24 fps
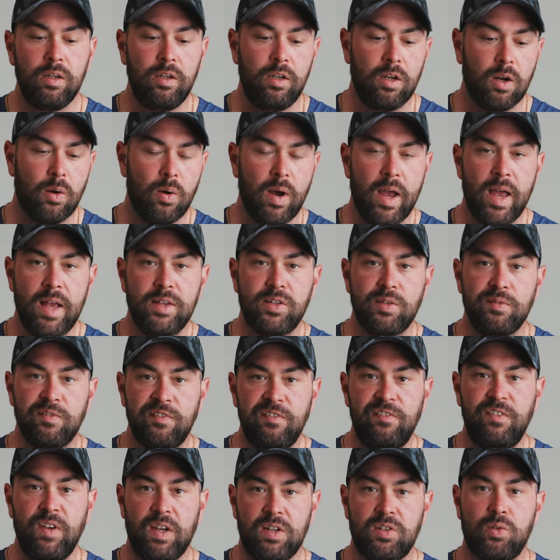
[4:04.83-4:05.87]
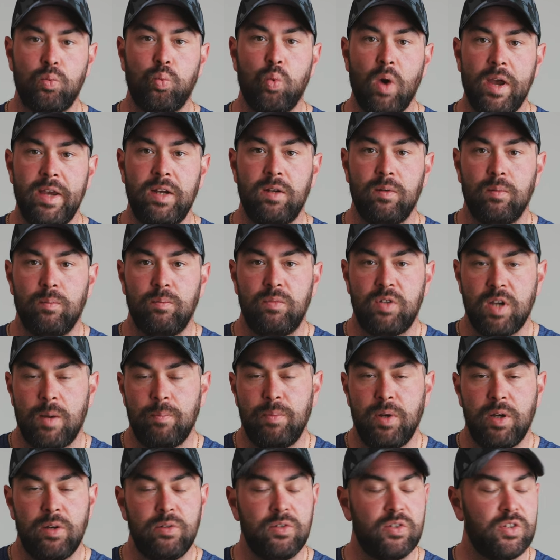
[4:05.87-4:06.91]
I had some fixed weight
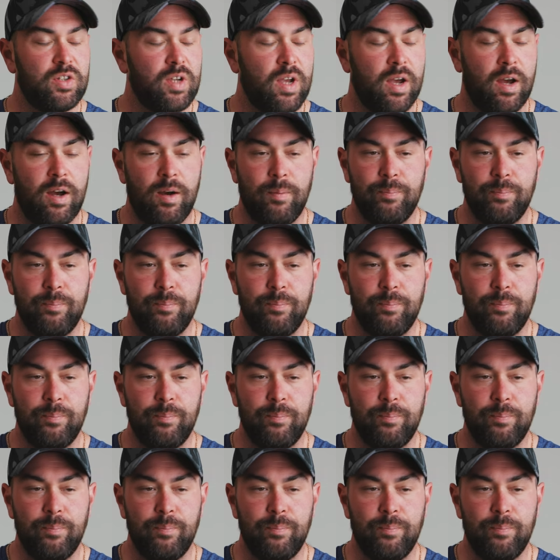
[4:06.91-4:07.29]
dumbbells